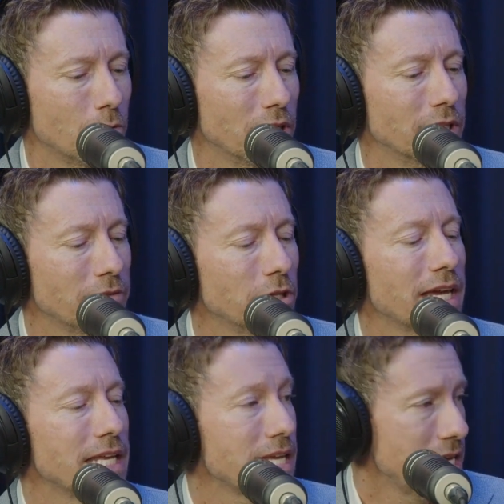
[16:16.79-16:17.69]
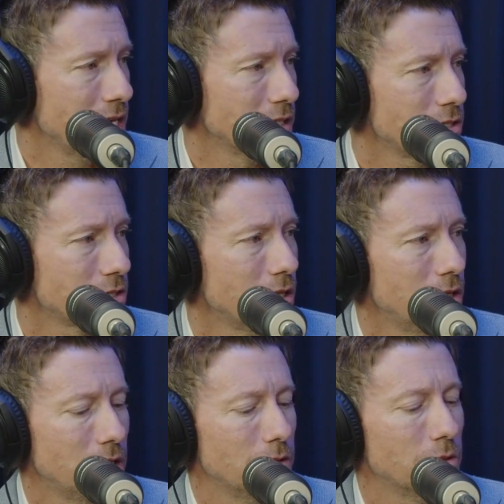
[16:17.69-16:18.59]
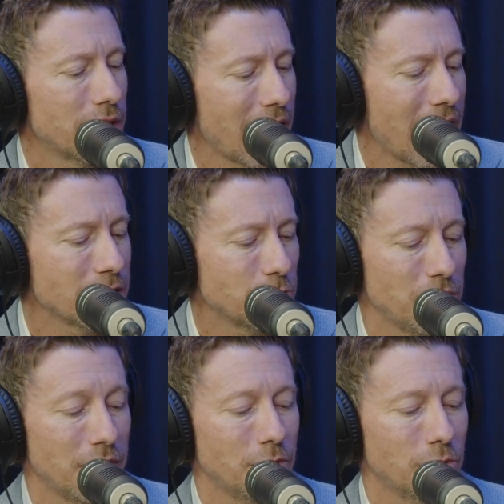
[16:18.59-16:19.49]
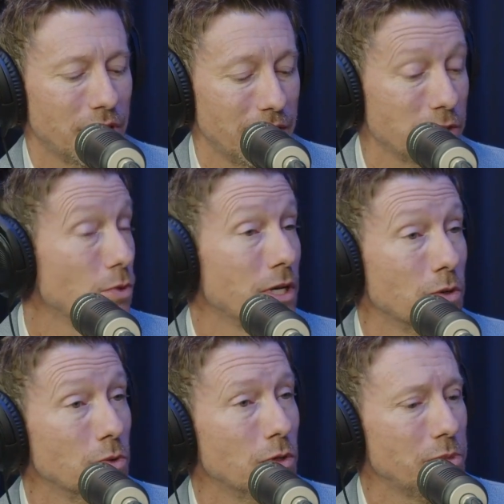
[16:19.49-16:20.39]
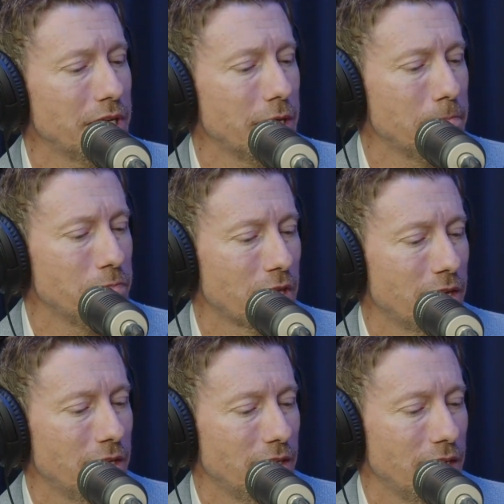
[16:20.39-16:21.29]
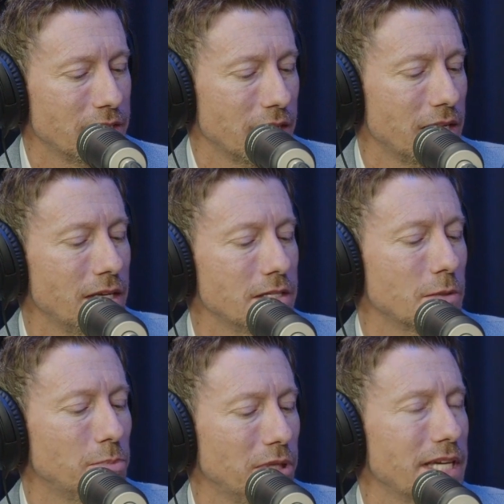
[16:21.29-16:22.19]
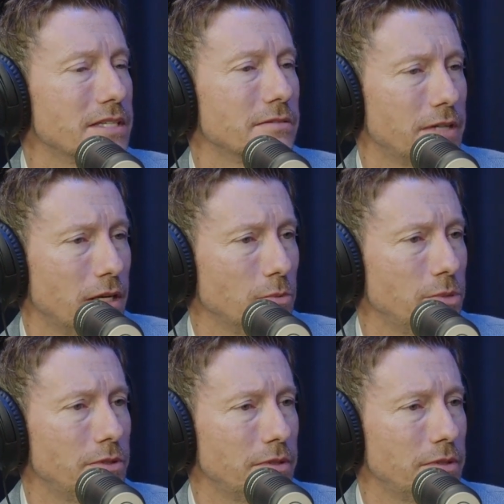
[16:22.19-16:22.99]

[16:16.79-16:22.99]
what level 8 is, what it has been, what it is, what it will be, is it is a place of help.